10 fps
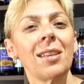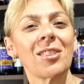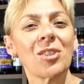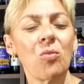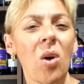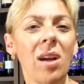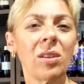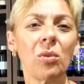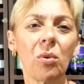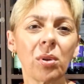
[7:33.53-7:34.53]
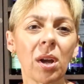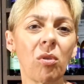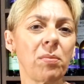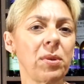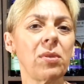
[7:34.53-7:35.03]
So while
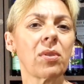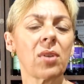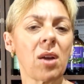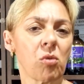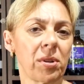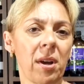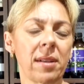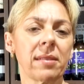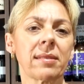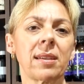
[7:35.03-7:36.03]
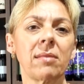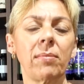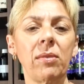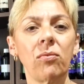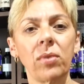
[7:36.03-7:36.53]
autoimmune thyroiditis can
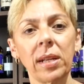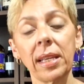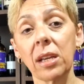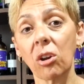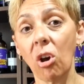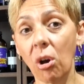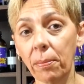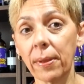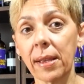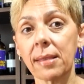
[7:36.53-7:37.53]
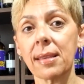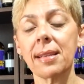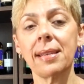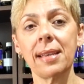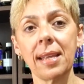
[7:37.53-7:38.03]
be really complex
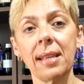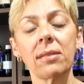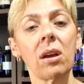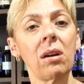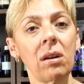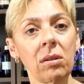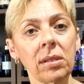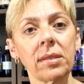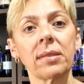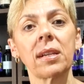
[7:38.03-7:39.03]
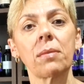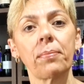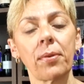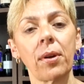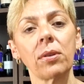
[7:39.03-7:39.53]
and needs a holistic
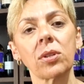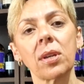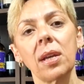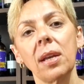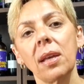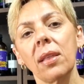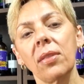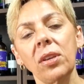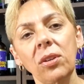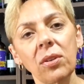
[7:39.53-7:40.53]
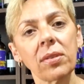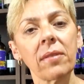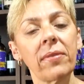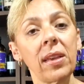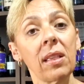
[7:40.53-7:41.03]
approach, the use
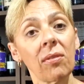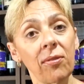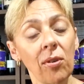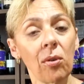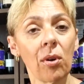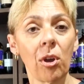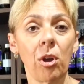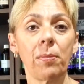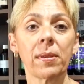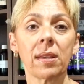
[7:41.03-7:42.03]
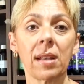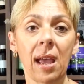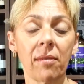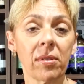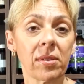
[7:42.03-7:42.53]
of these 4 herbs can
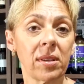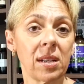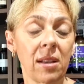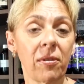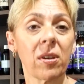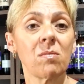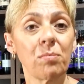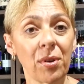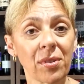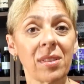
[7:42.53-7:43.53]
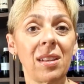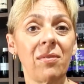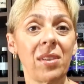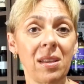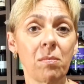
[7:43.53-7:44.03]
have a significant
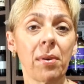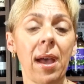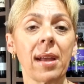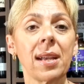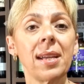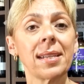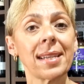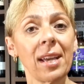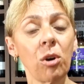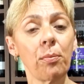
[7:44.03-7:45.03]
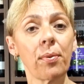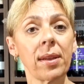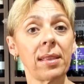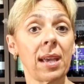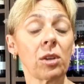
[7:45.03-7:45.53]
positive impact to help
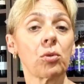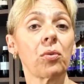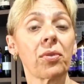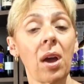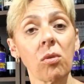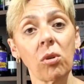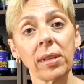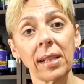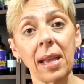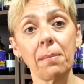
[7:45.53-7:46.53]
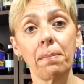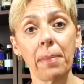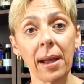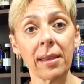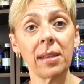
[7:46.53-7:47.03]
bring the actual thyroid gland
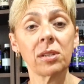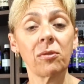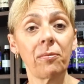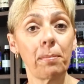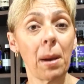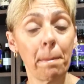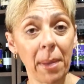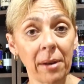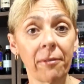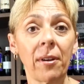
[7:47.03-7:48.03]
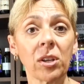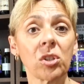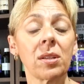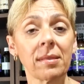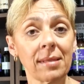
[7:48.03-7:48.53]
back into a better
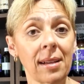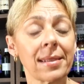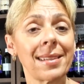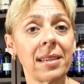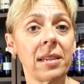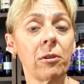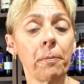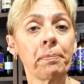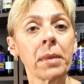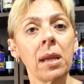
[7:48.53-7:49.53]
function and start to heal.